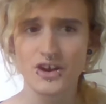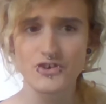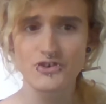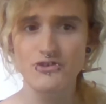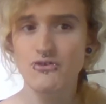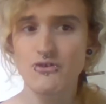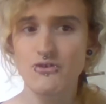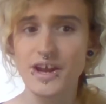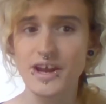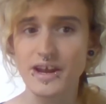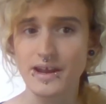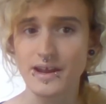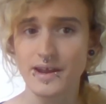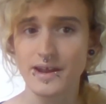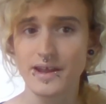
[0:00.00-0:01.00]

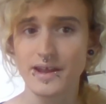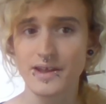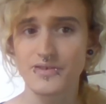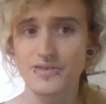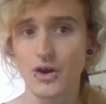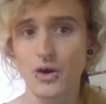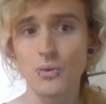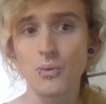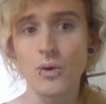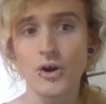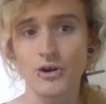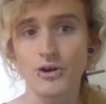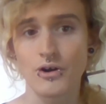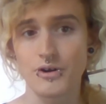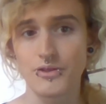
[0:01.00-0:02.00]
tree is a
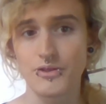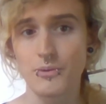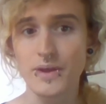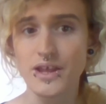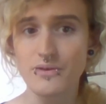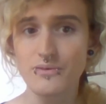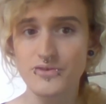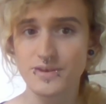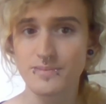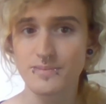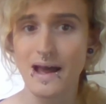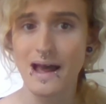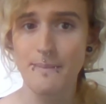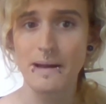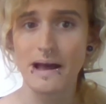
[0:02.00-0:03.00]
word that we use to
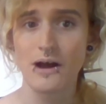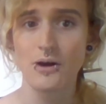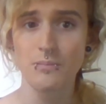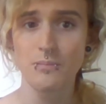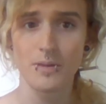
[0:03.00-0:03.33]
map out